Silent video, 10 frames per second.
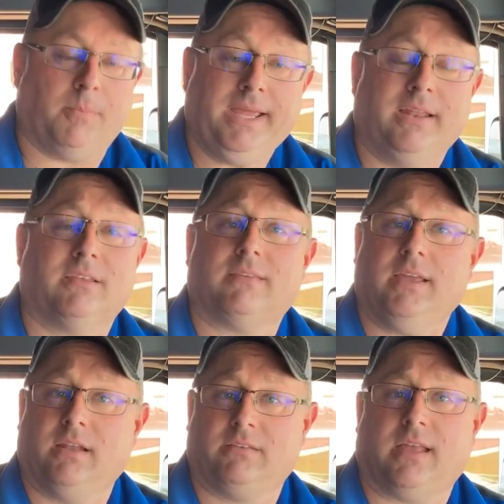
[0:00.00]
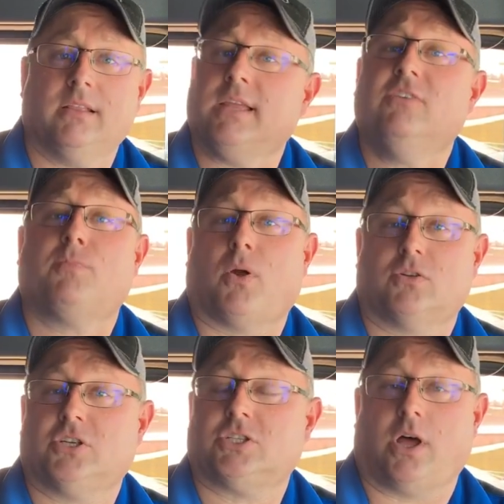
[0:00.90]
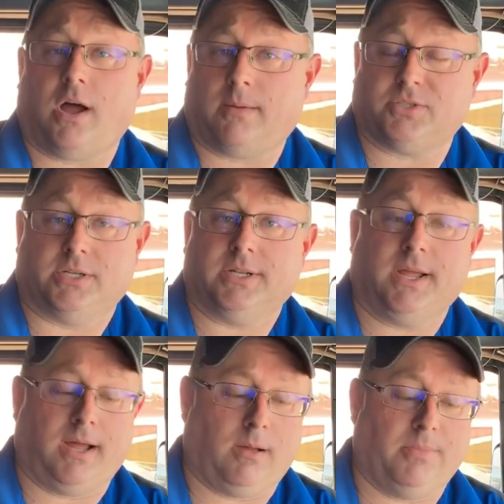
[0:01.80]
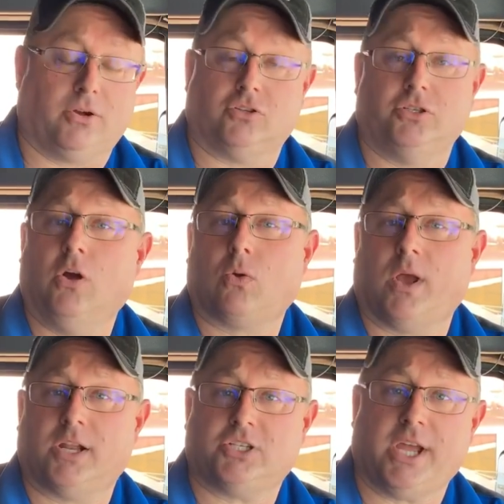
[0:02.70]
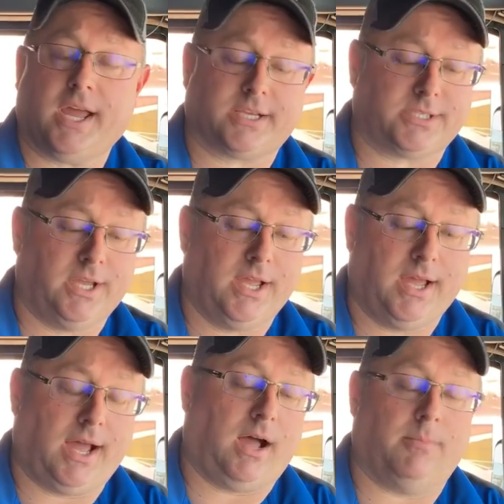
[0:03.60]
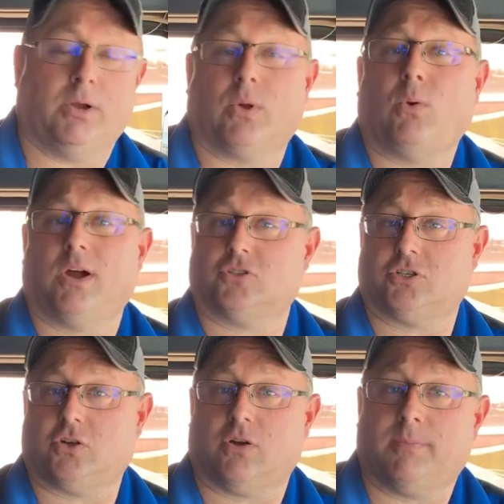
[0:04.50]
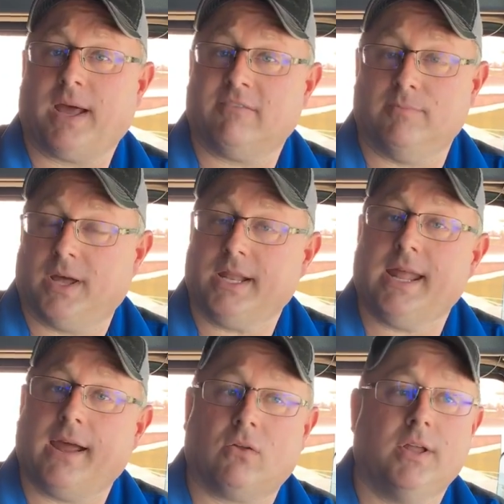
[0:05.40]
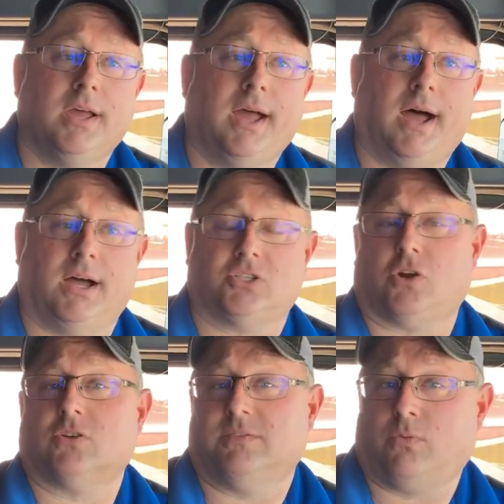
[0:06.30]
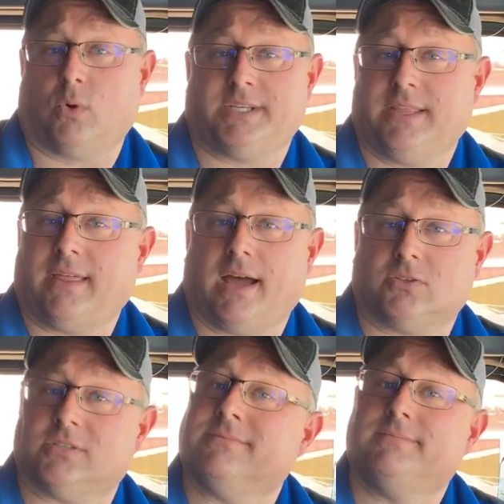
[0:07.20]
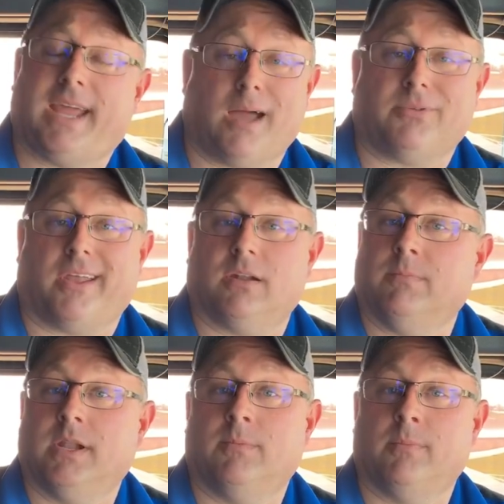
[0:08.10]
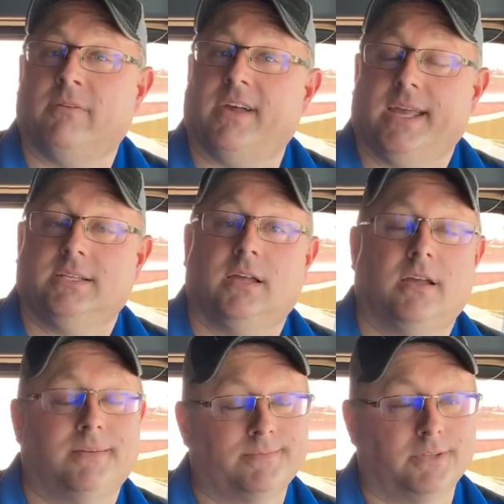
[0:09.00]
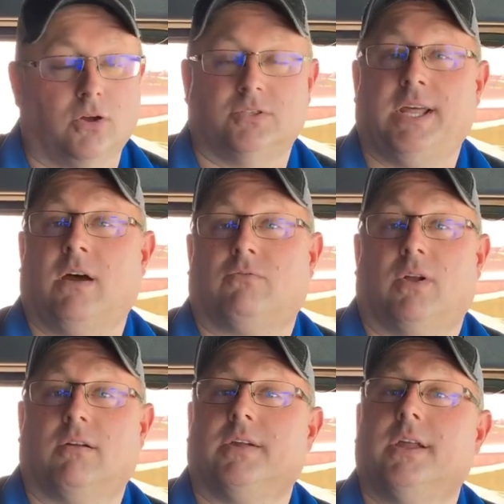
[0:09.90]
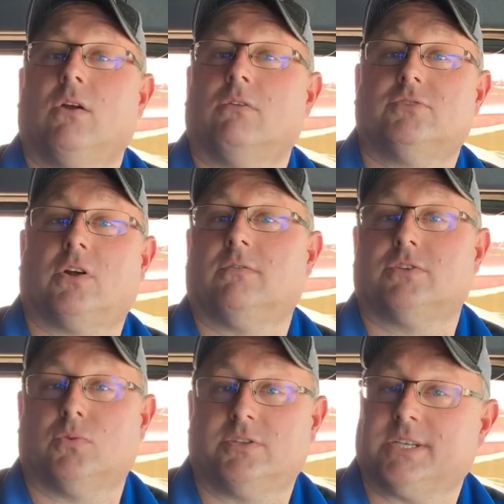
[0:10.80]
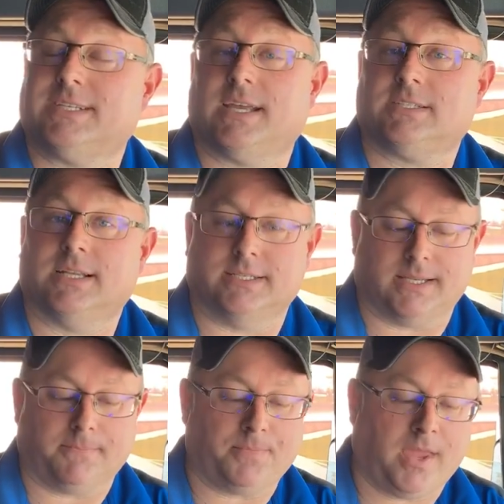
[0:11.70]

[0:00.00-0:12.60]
It is a lease purchase option. There is no credit checks. It requires a certain amount of money down. Starts at $14,000, caps out at a minimum of $8,000. Goes down for every year of service with Success Leasing.